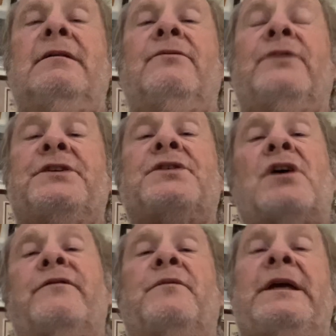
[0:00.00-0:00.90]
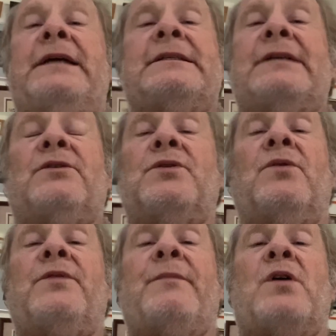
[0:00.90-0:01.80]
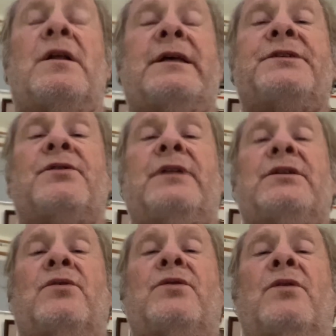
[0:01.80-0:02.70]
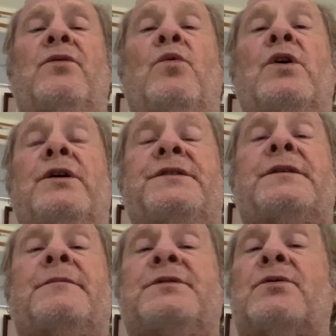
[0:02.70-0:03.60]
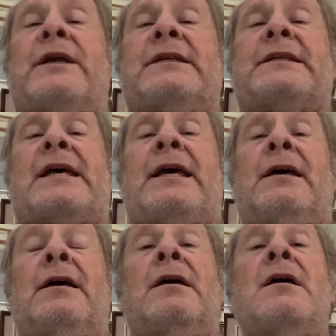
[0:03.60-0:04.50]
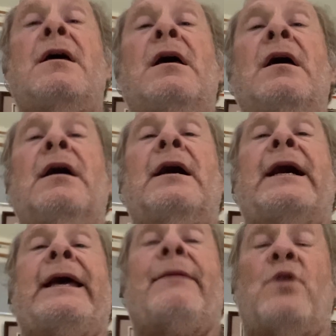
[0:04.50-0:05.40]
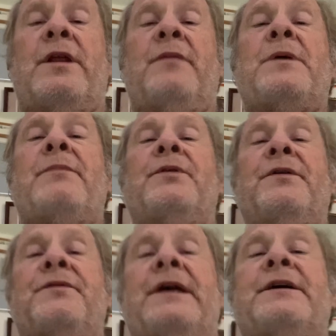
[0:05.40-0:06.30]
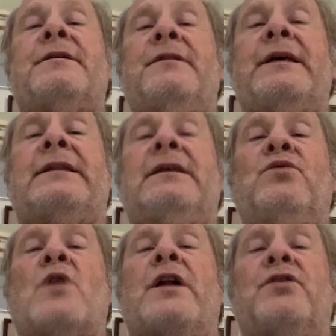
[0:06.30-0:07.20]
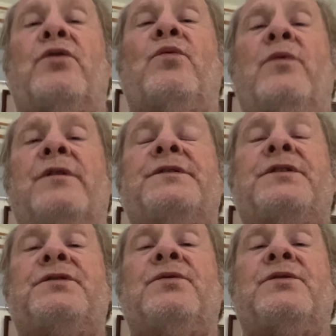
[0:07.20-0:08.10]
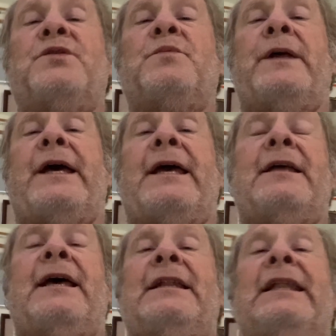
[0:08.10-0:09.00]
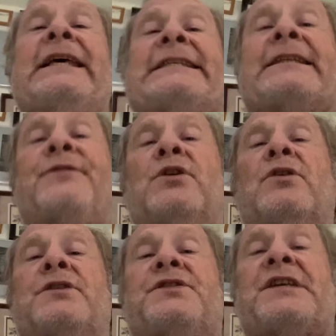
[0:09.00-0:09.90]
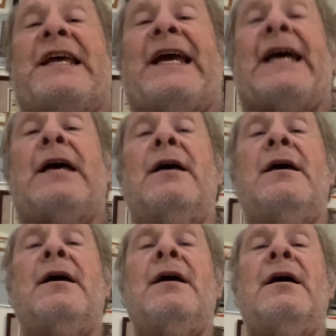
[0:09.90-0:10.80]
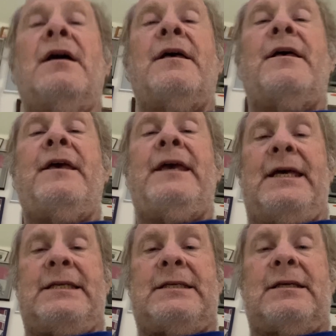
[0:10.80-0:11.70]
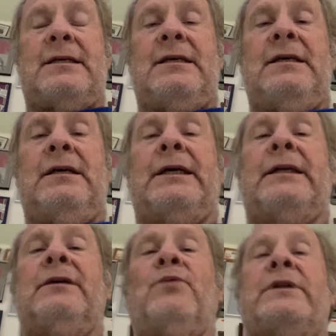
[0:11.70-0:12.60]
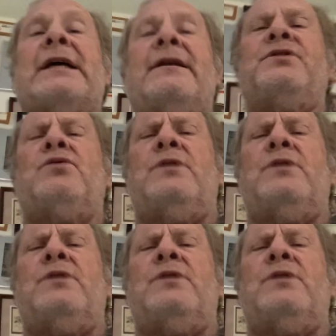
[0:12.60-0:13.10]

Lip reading: which is hard for me because I don't know them all, and I certainly don't know all the words, I'm sorry to say. I am one of the people that think that you ought to know the words to tunes you play, at least if you're going to sing it. And what kind of tune